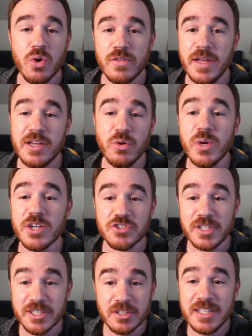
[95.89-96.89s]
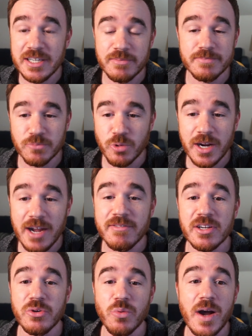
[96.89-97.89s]
wish, literally
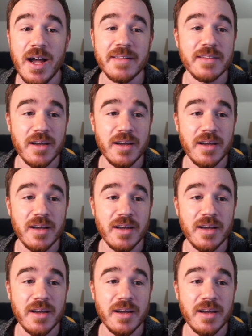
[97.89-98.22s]
wherever you want.